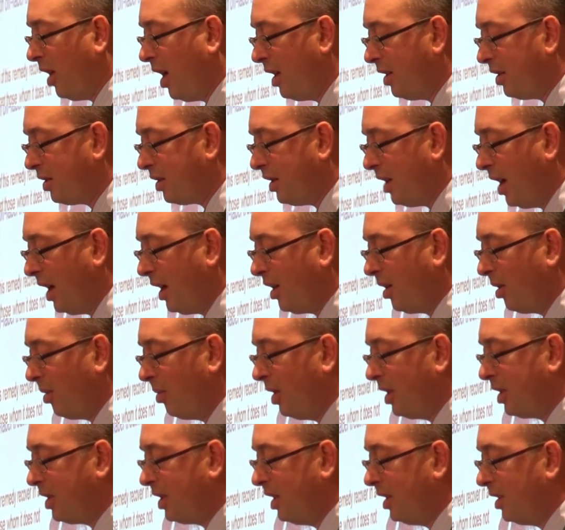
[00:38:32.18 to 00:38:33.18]
Lon Schneider,
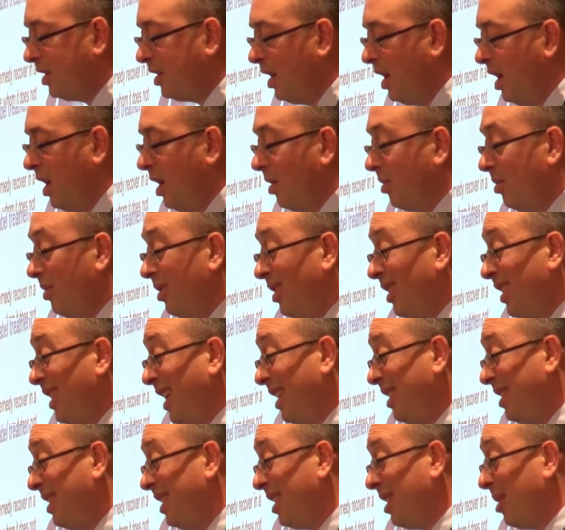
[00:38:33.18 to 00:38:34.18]
which is
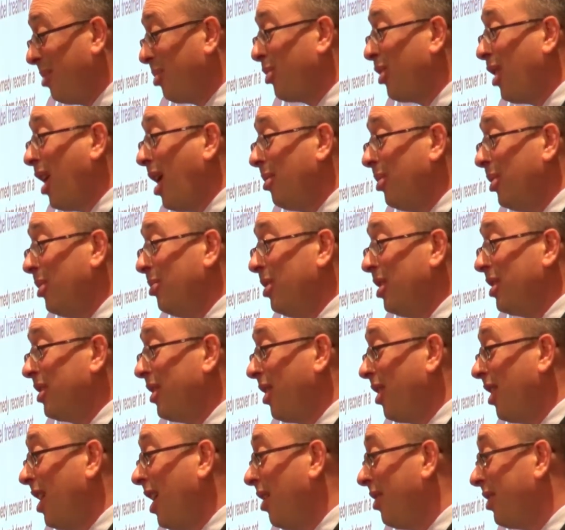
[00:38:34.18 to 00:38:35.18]
really, I think, a problem with
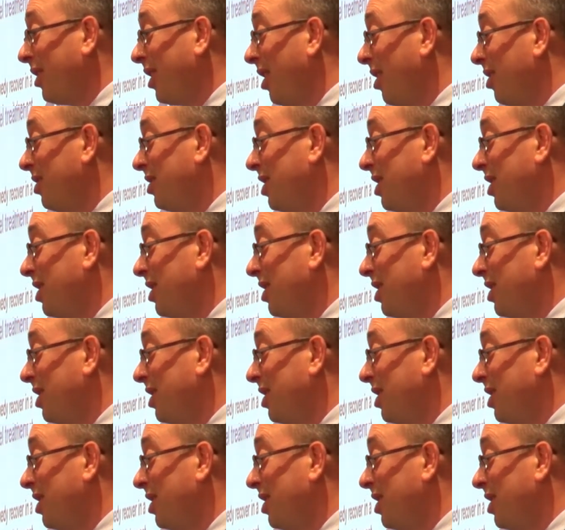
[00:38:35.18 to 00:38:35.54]
our healthcare